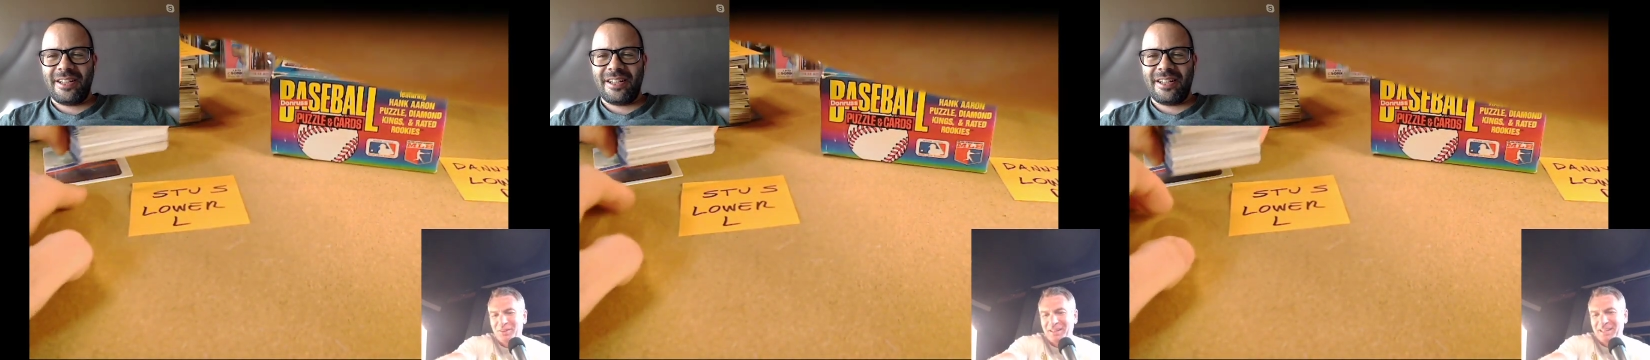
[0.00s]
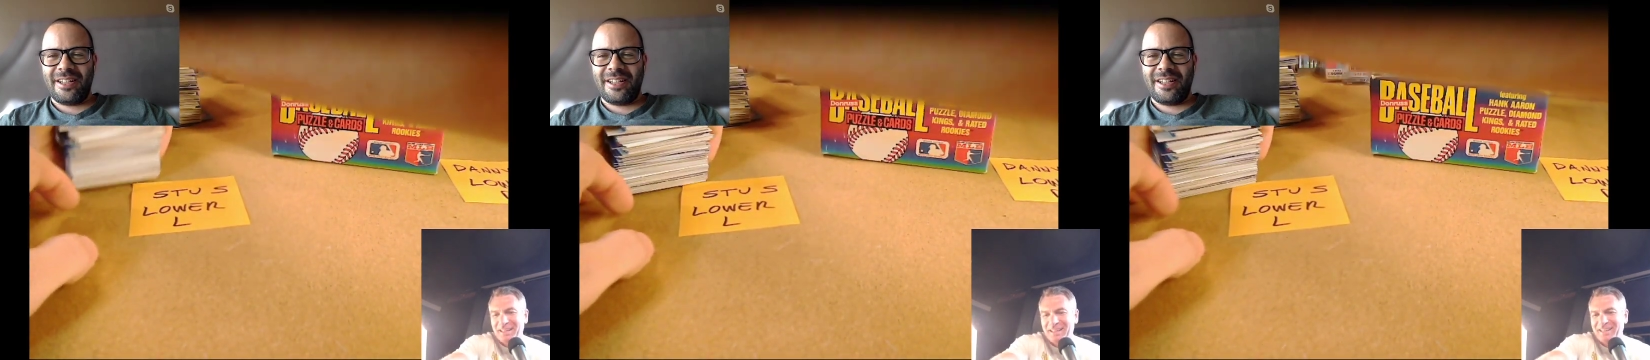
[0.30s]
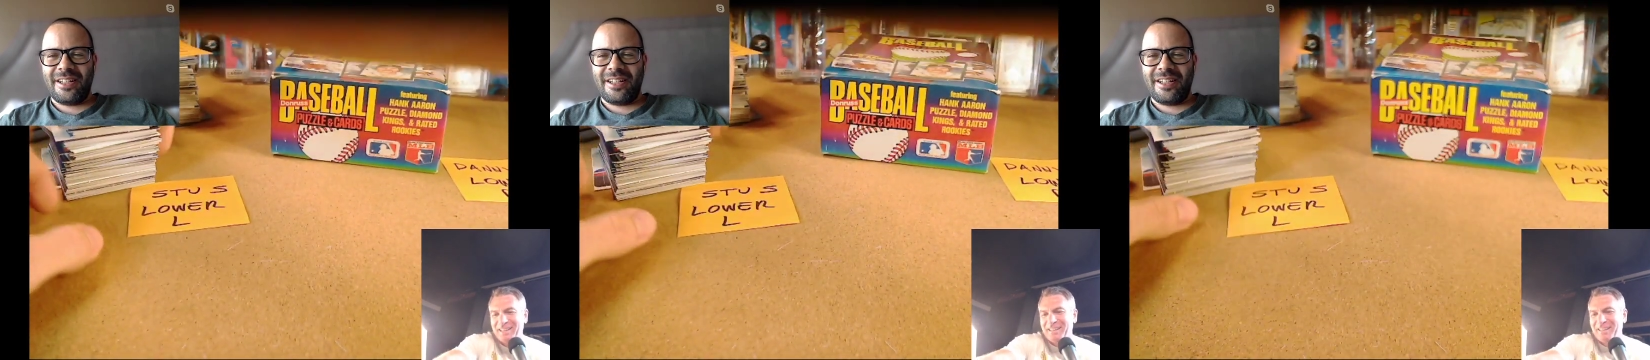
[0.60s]

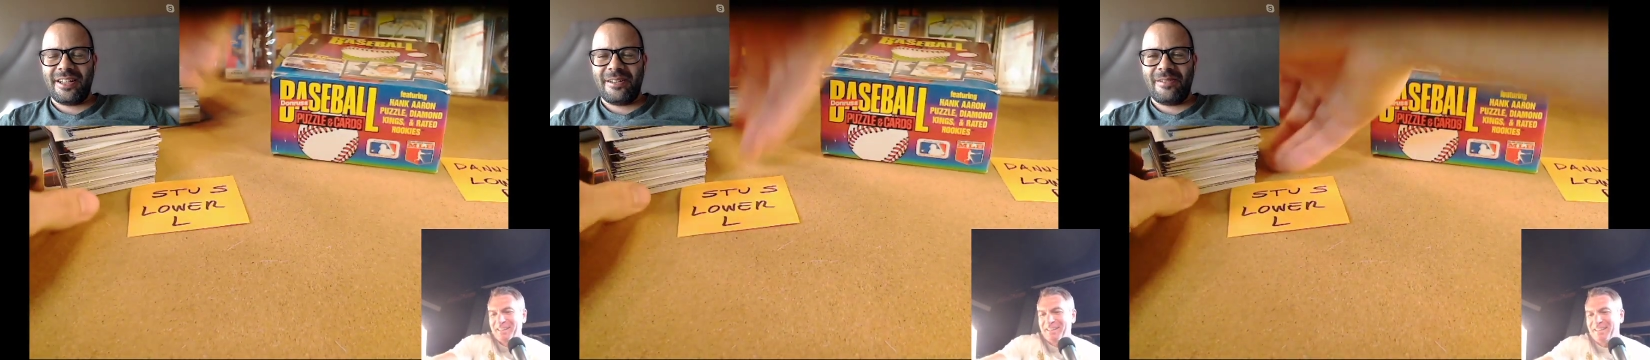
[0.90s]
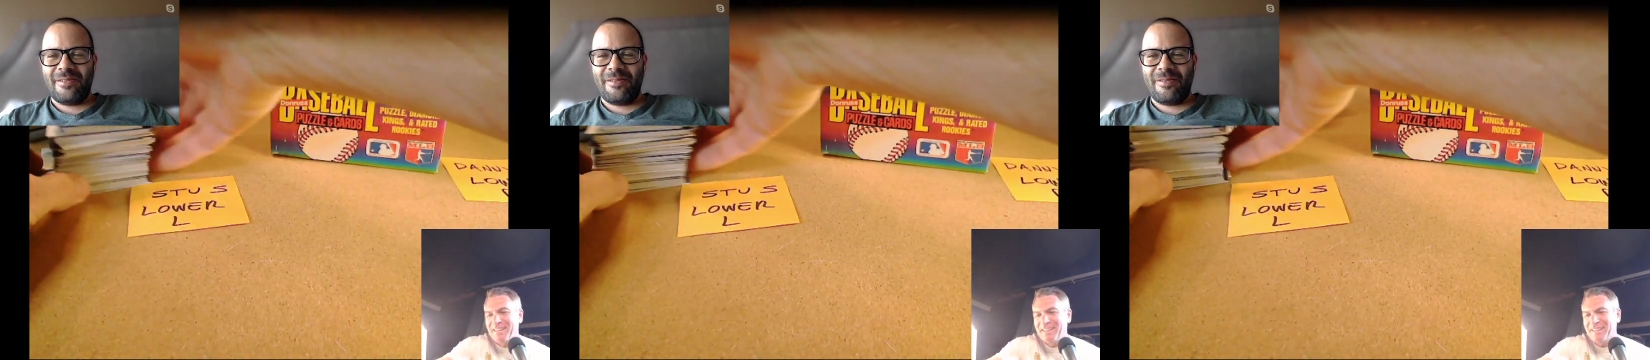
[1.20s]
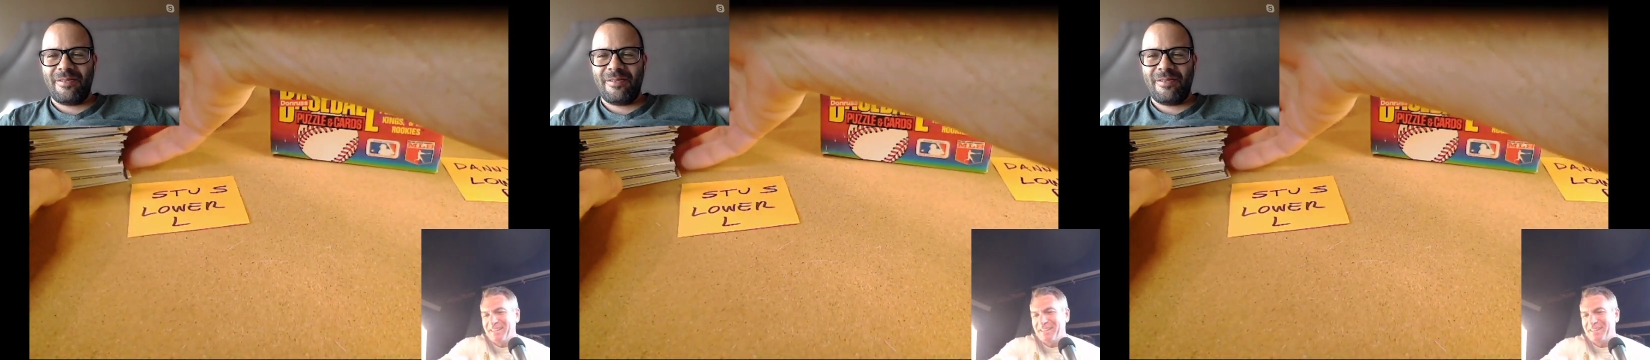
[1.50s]

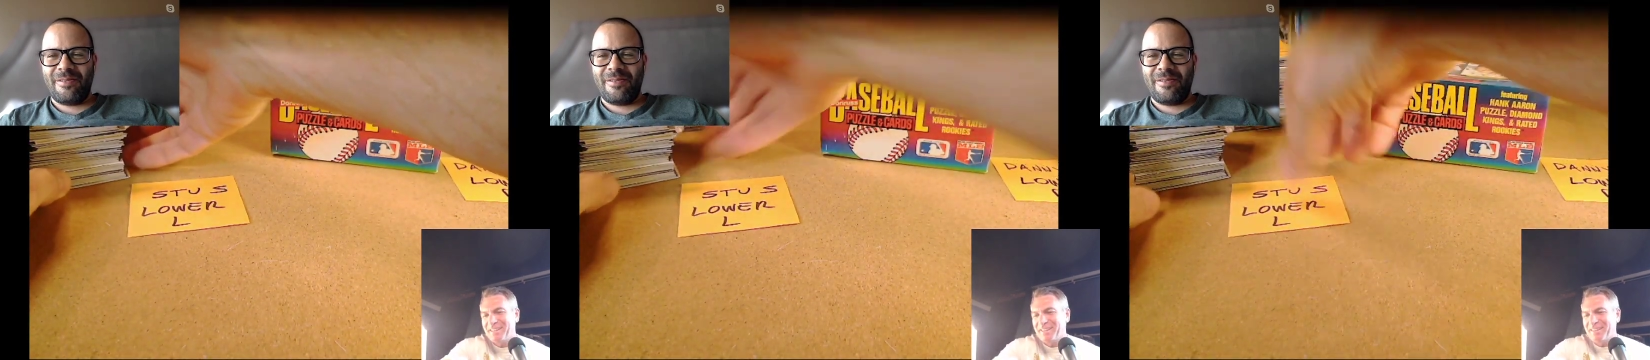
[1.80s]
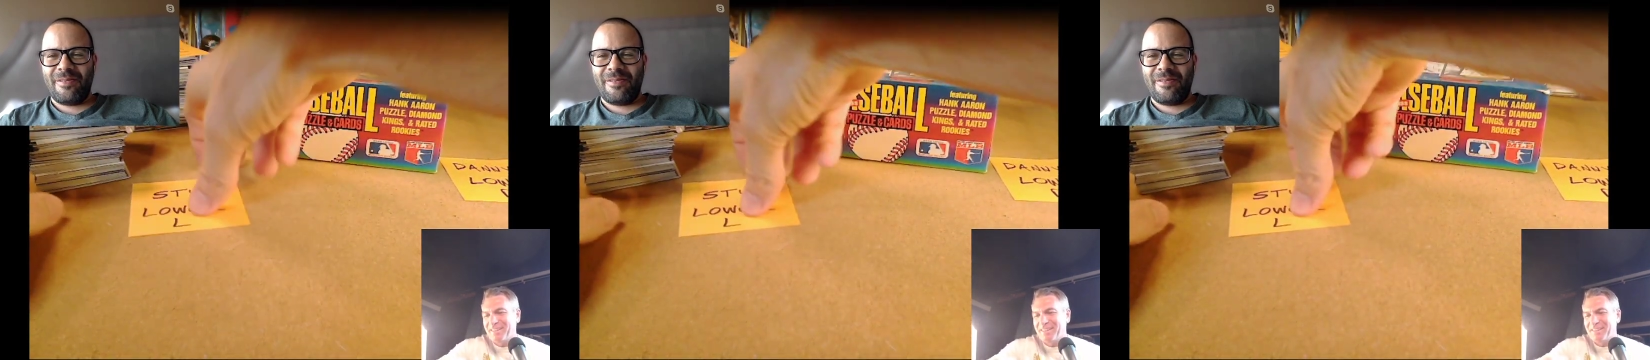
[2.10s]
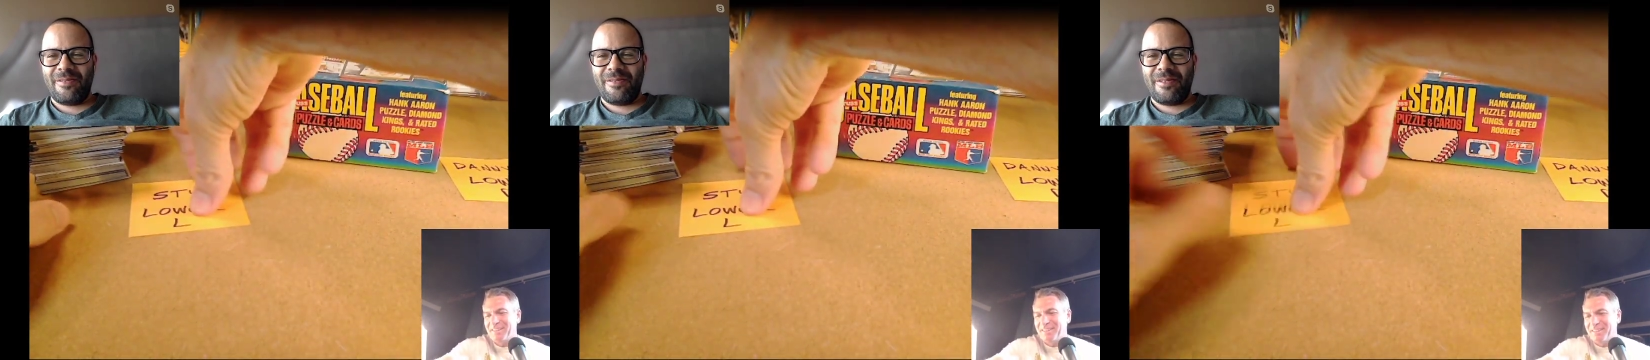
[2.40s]

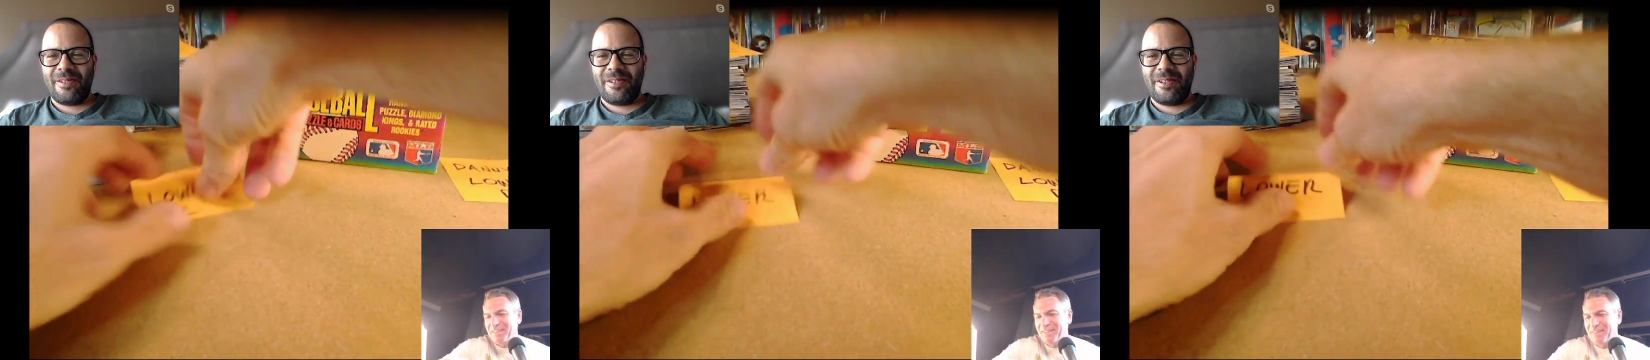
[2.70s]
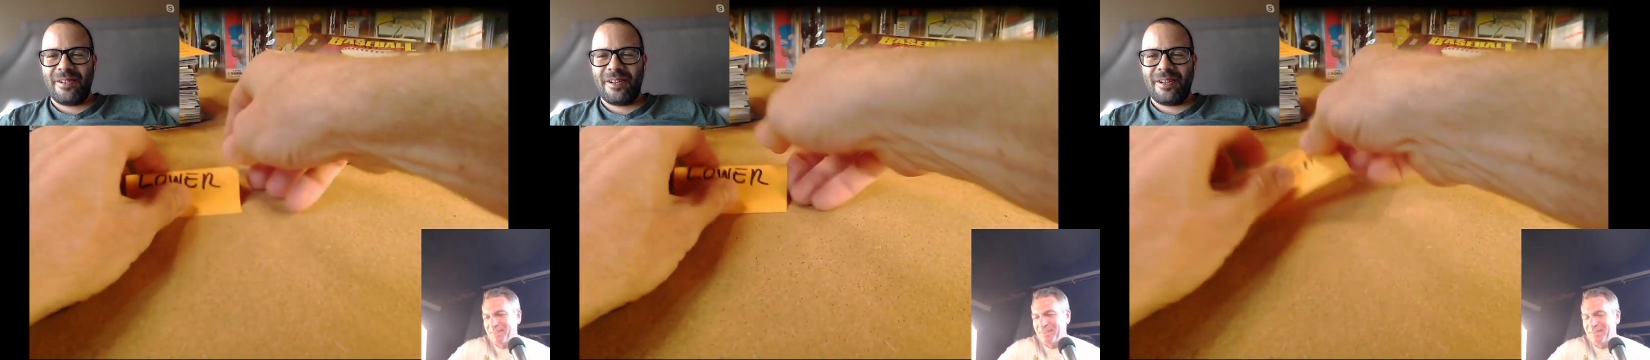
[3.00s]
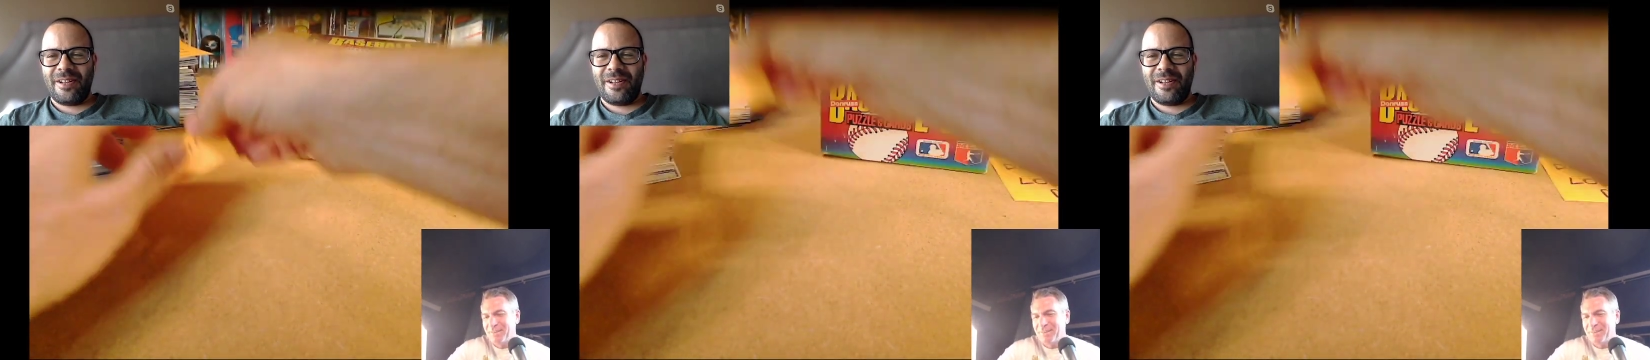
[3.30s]
Nobody speaks.